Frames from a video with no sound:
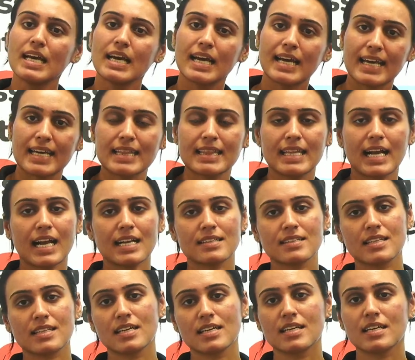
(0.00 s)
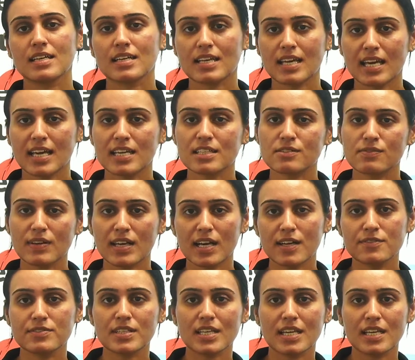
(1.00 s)
In that case, we have
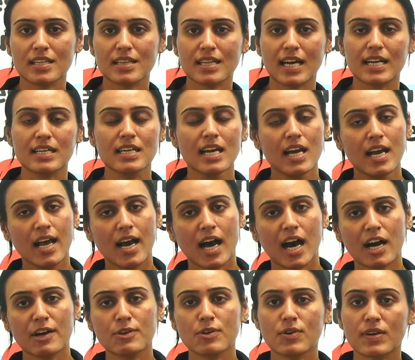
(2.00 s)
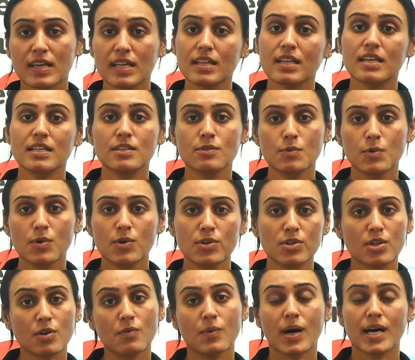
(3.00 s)
seen that how you can convert
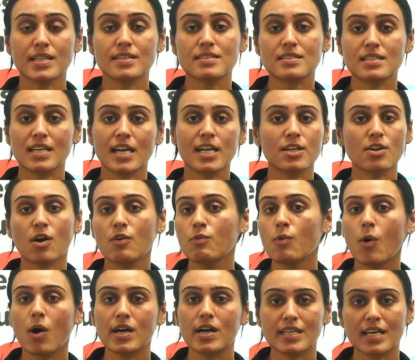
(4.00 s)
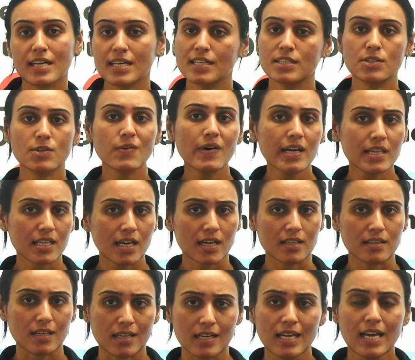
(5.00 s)
one state of water into another,
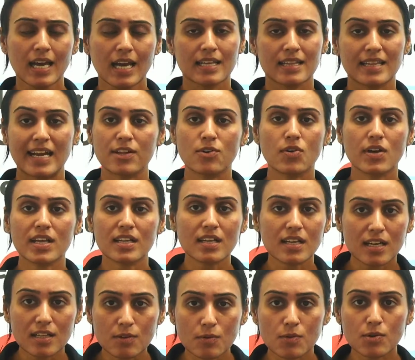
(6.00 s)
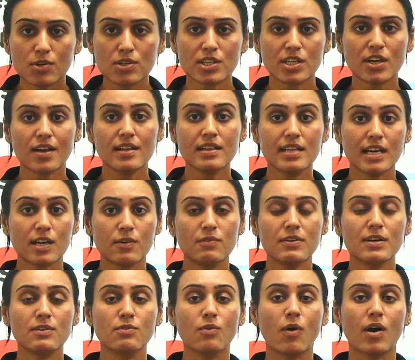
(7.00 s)
that you can convert your liquid
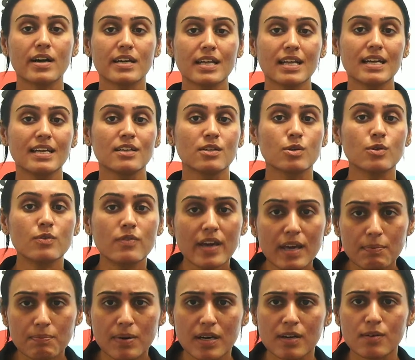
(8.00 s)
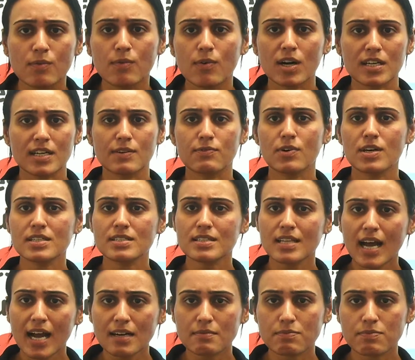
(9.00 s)
water into vapor. What was
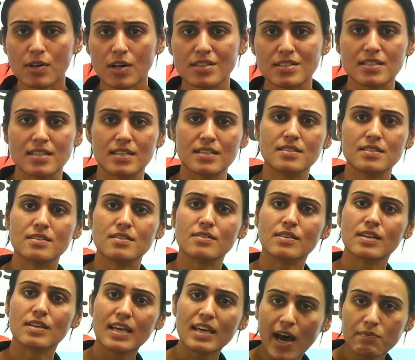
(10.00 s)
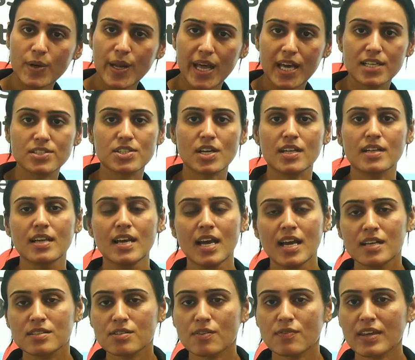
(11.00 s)
that process? Evaporation.
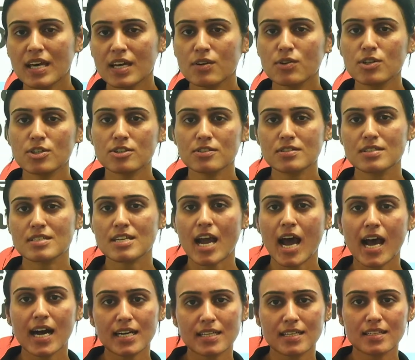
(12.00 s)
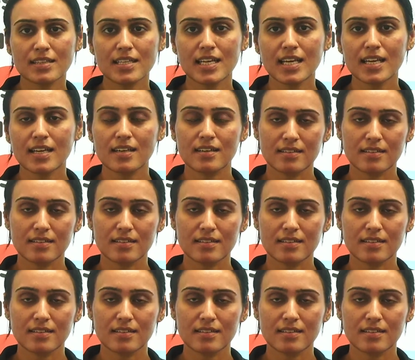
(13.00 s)
So we are going to start the